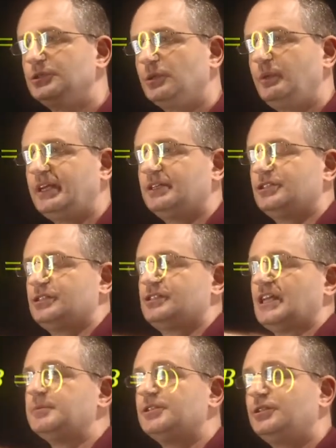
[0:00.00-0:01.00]
So we can just
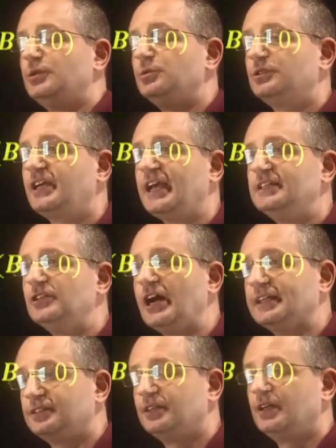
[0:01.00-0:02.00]
substitute k
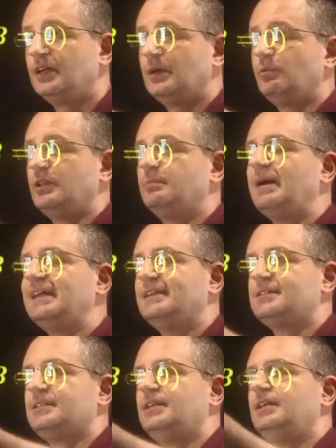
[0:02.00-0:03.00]
dot with
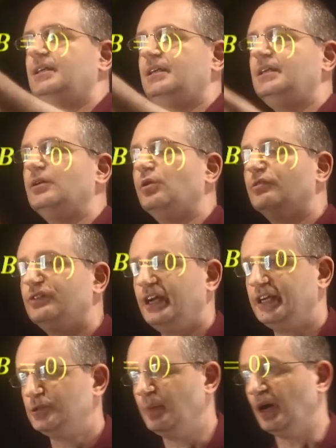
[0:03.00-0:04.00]
minus E over
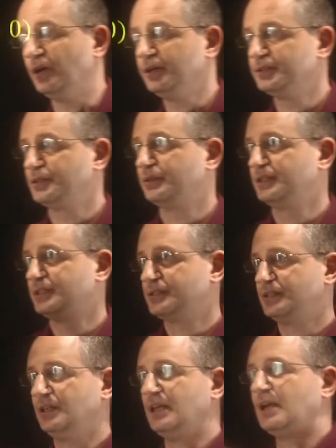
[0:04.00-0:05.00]
h bar. So this is
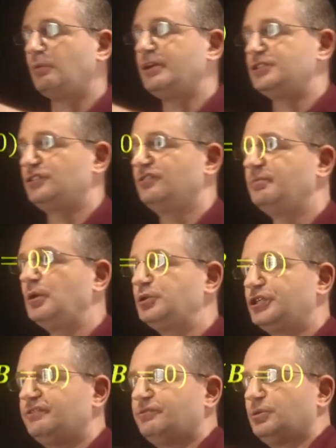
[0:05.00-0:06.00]
the equation of
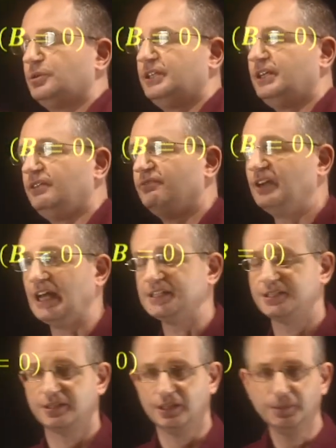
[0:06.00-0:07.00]
motion for the
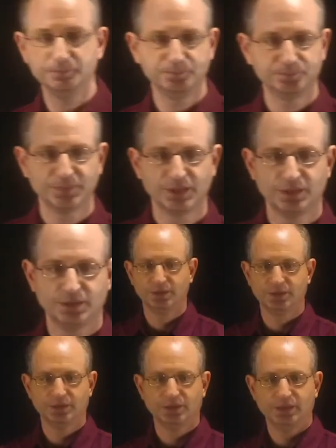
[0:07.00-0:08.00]
velocity.
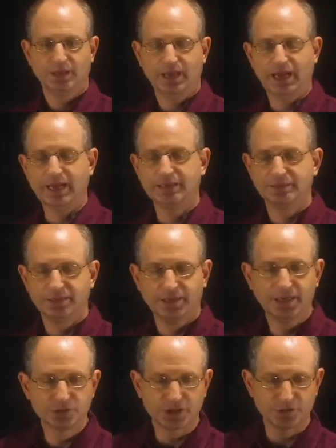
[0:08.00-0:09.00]
And
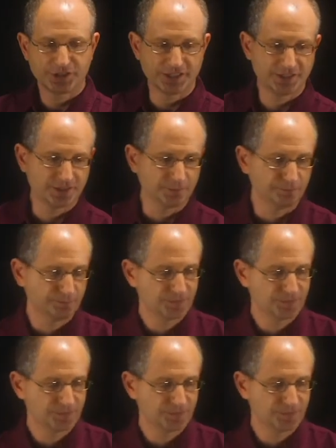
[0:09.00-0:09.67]
here's our system.